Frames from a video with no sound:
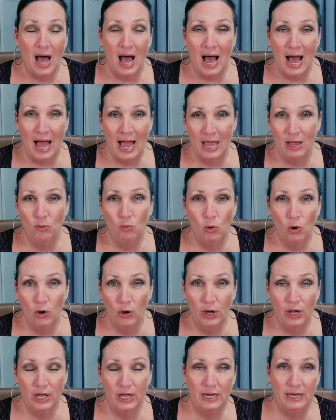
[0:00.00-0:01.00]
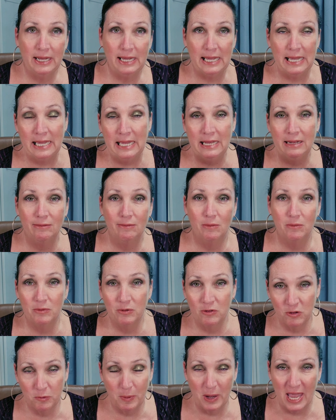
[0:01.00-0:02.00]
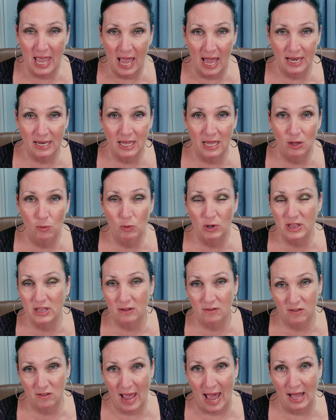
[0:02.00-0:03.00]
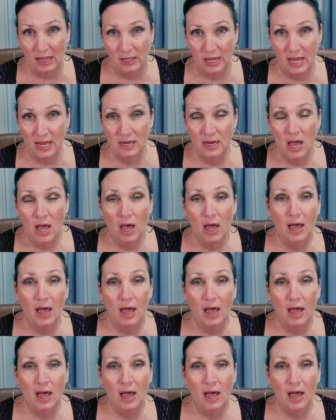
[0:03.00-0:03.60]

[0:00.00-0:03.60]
I would eat spaghetti with a salad.